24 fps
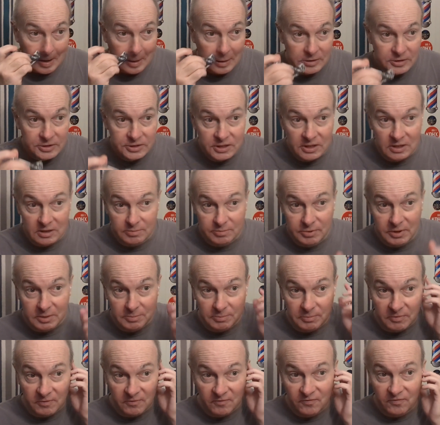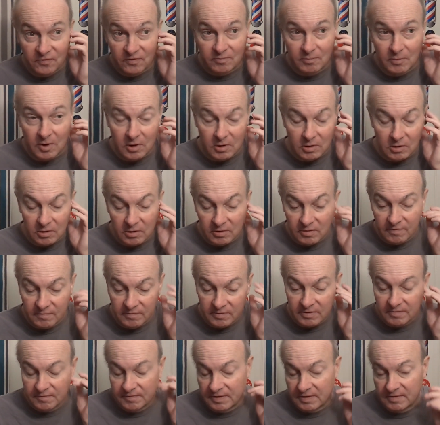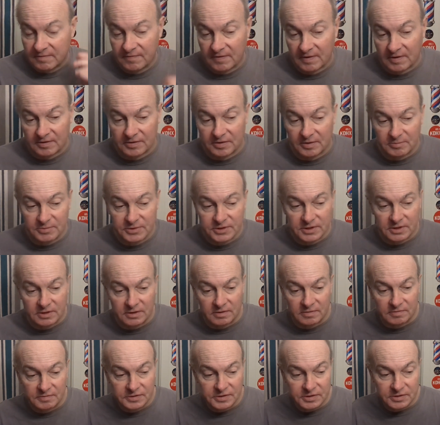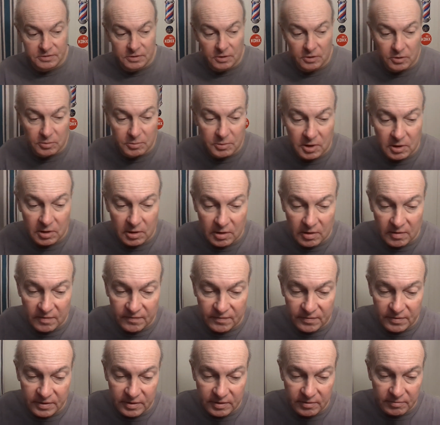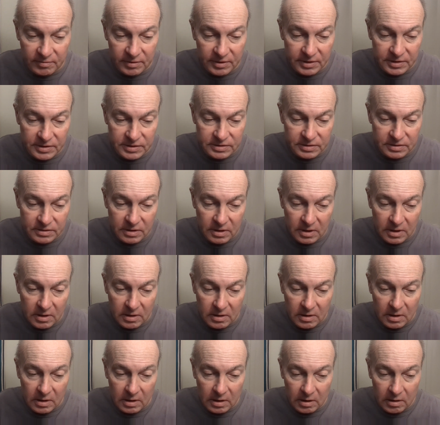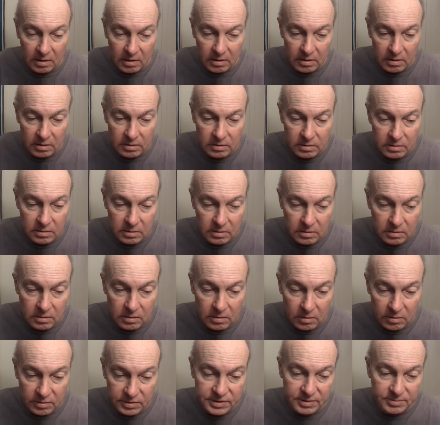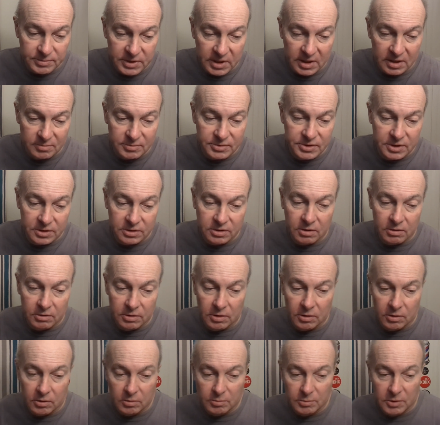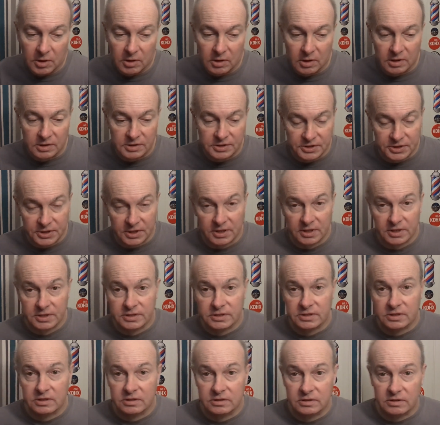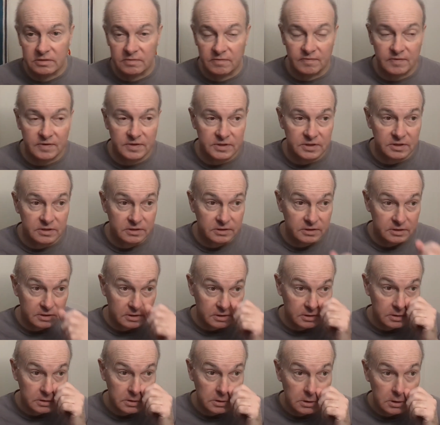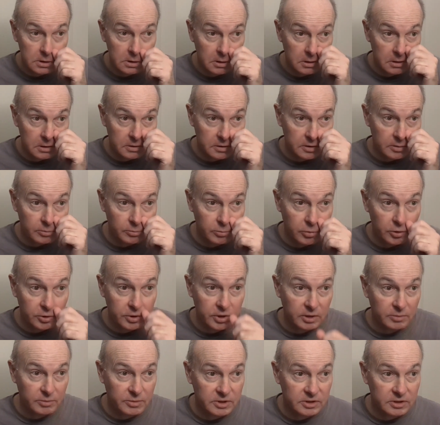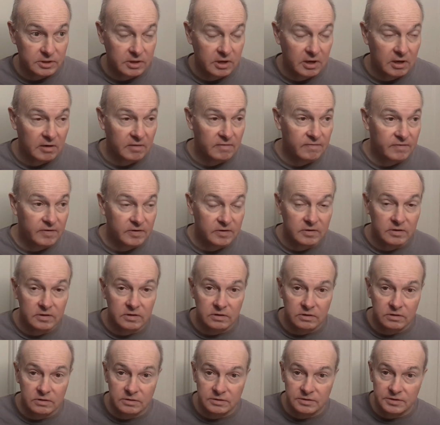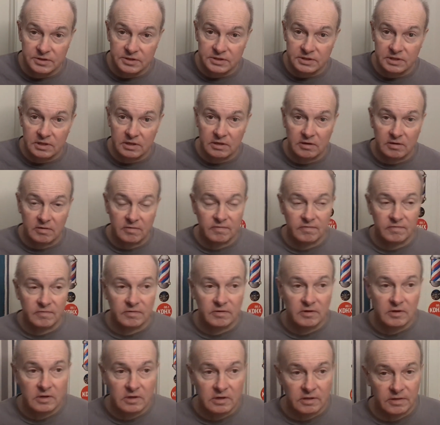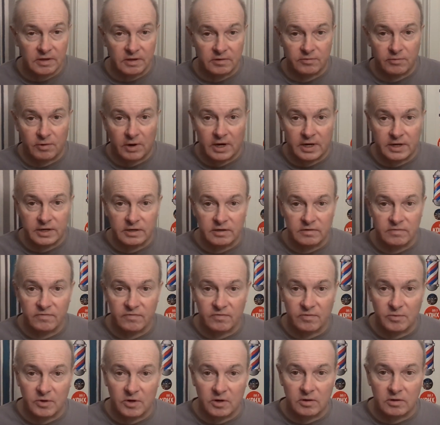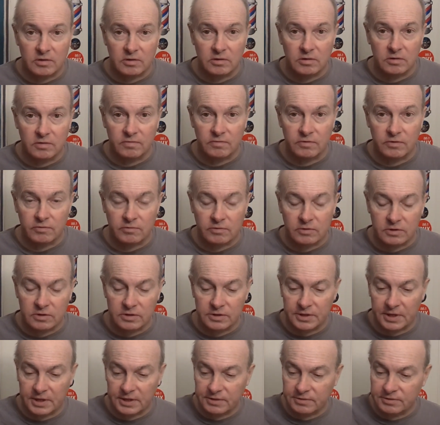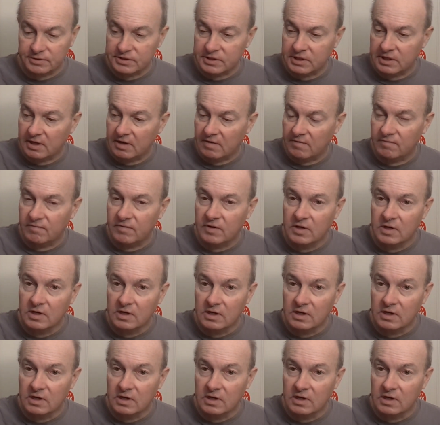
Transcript: And Czech people from all over, if they found themselves in Omaha for any reason, uh, or sometimes they'd go to Omaha just to visit the Bohemian Cafe. Good stuff. They'd ride in from all over the world. I used to have